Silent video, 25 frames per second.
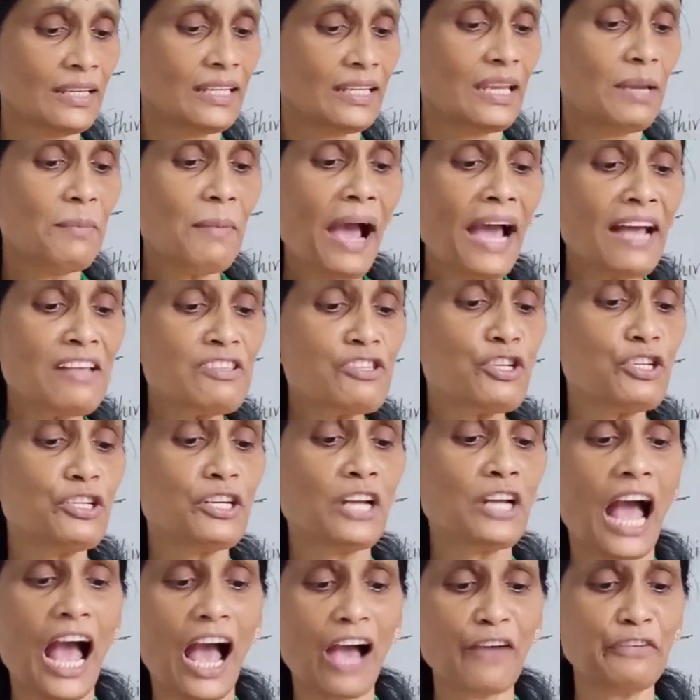
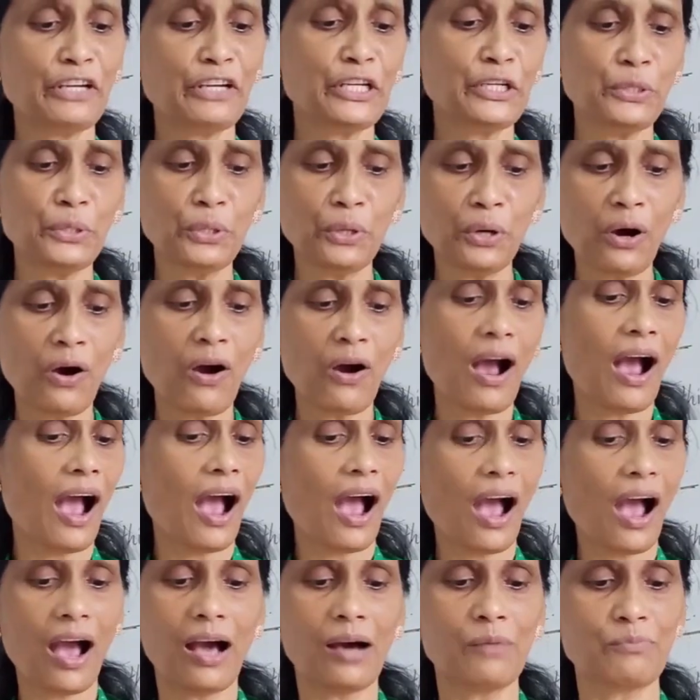Imagine having no
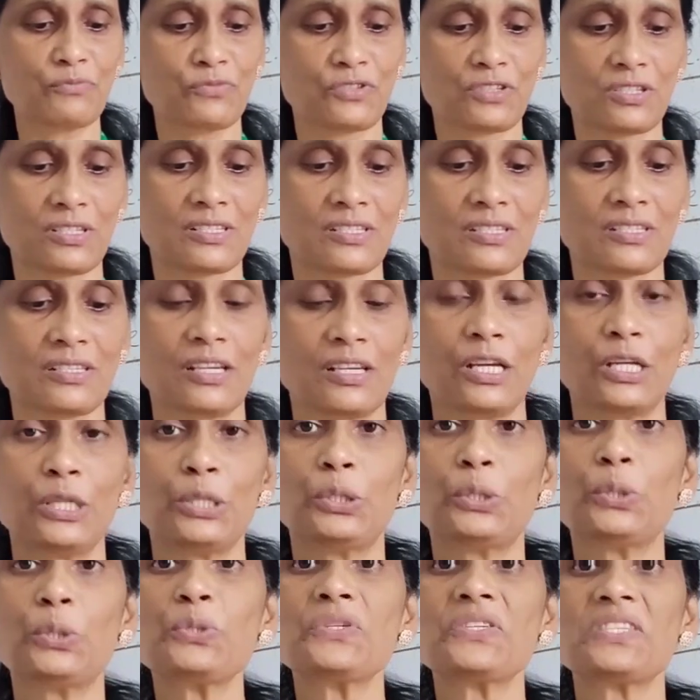arms
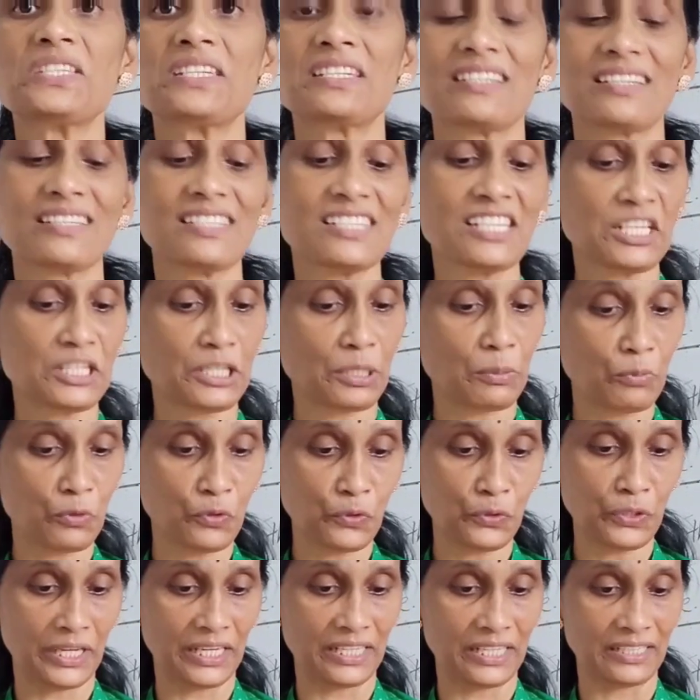to stretch in the
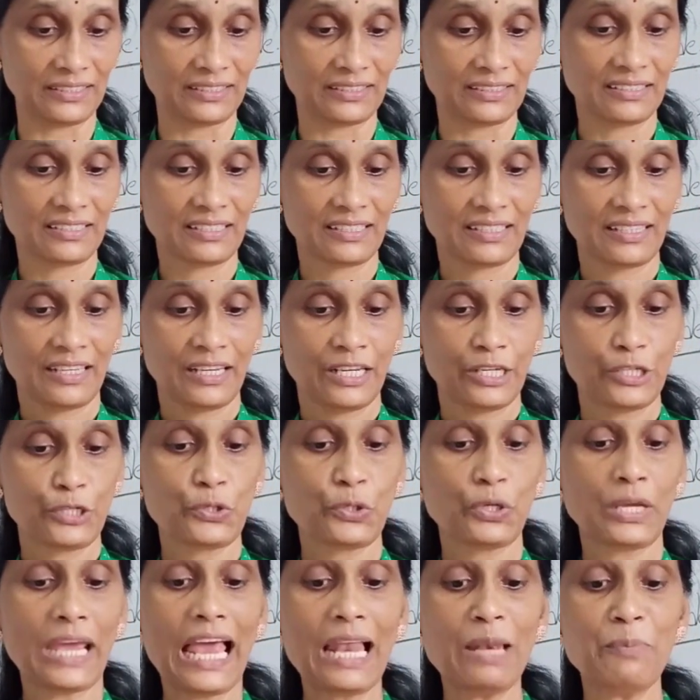morning,
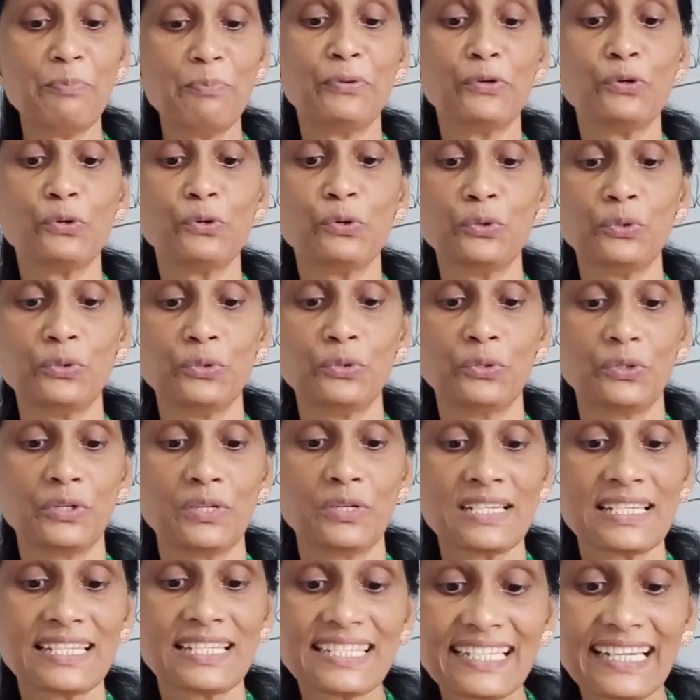to help you
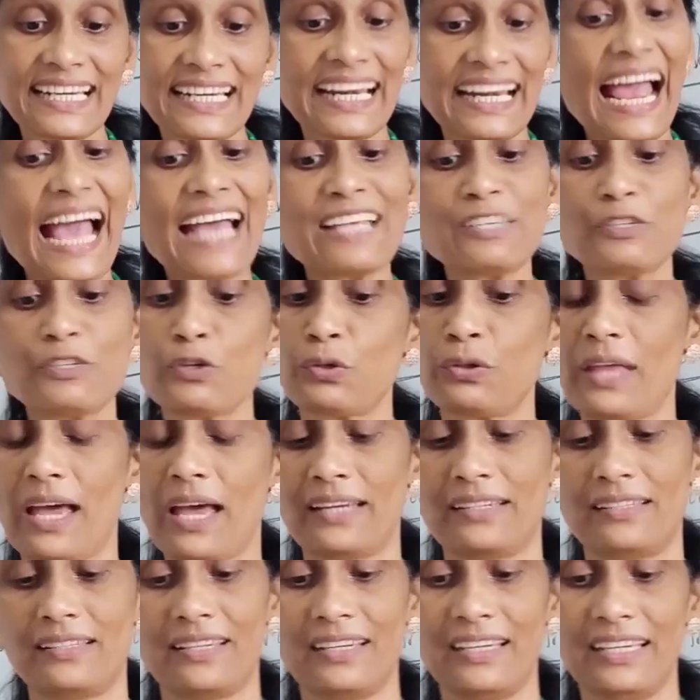scratch
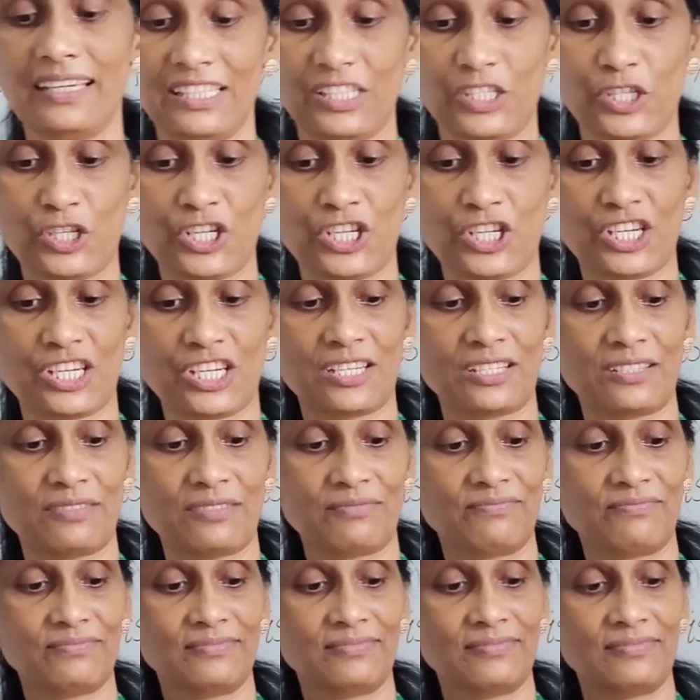that itch,
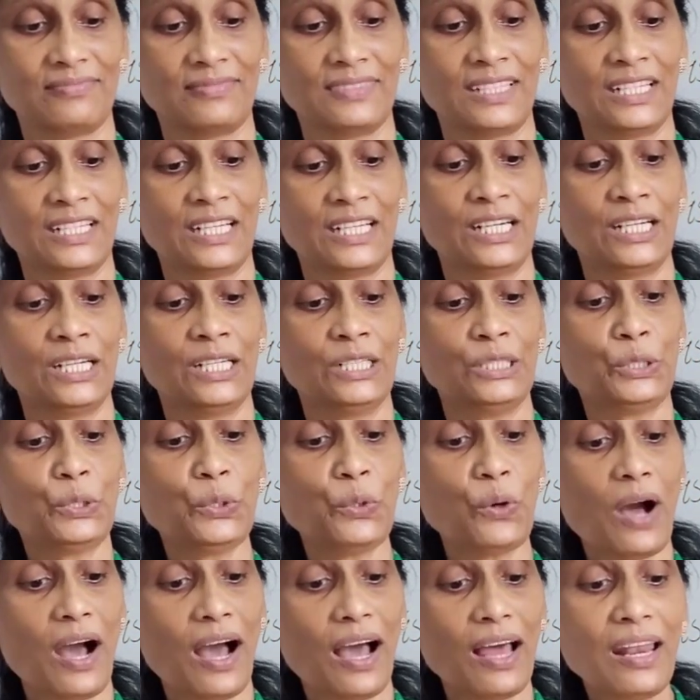
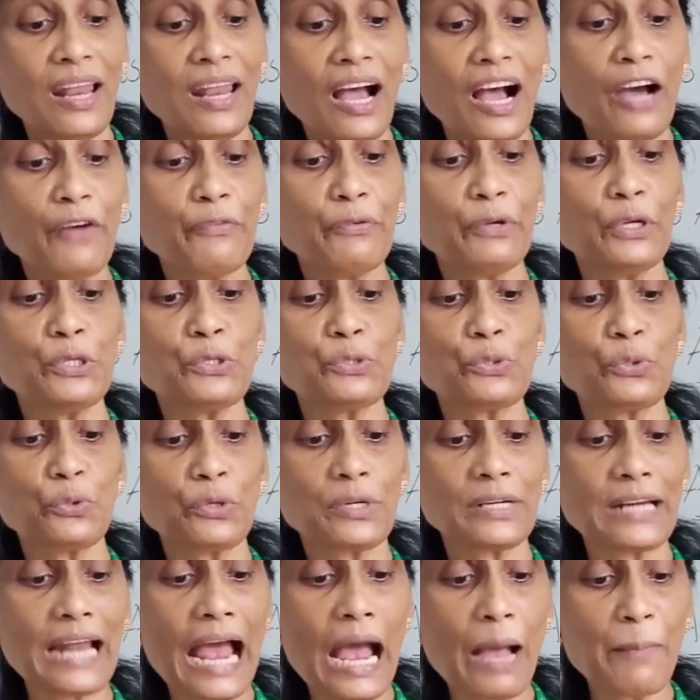to allow you
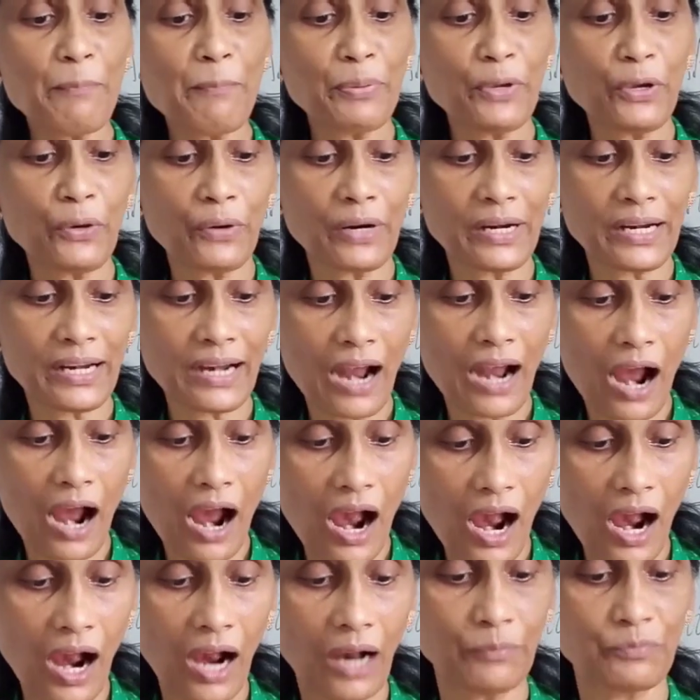to wrap your
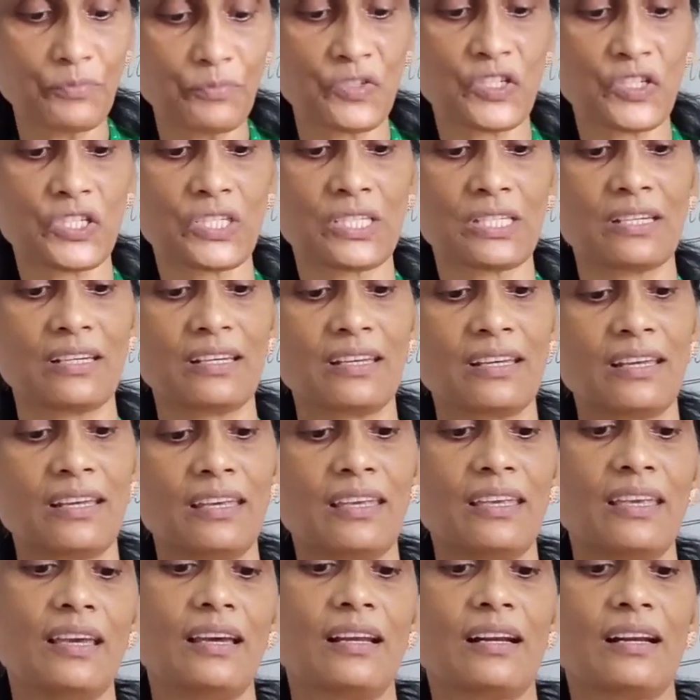arms
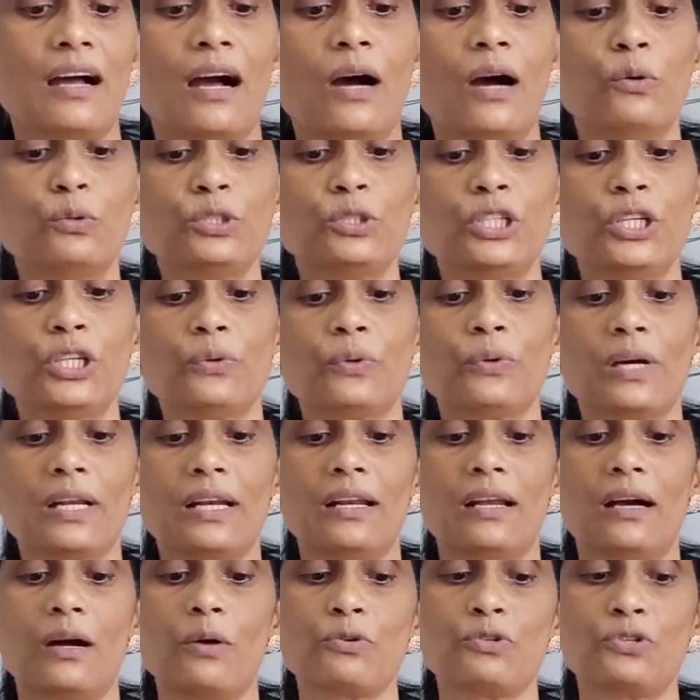around
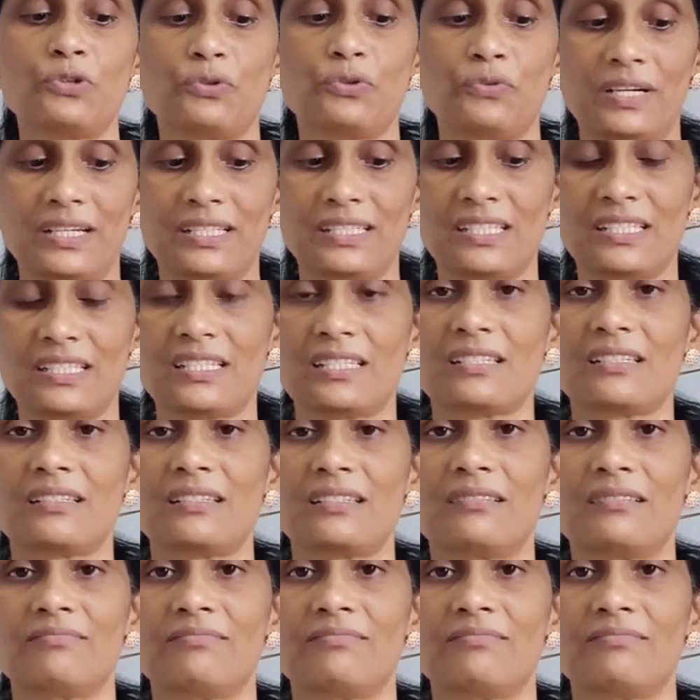your loved ones.